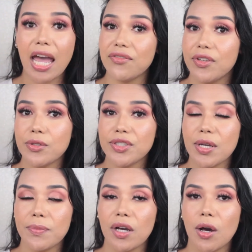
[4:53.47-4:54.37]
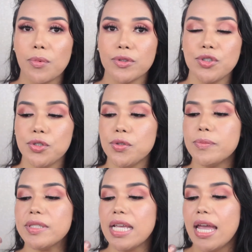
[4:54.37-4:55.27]
I've used up a couple
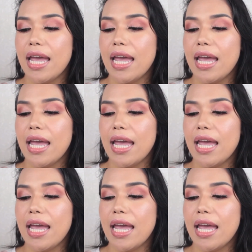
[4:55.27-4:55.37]
tubes